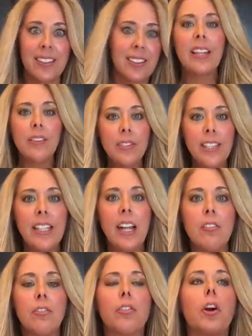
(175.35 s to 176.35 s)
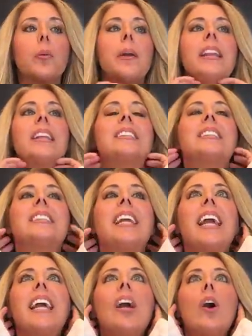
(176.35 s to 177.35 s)
lifting and firming the
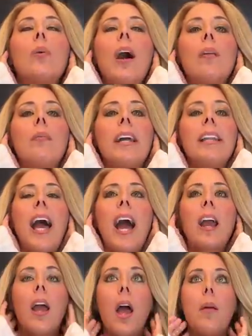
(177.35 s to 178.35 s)
skin around my neck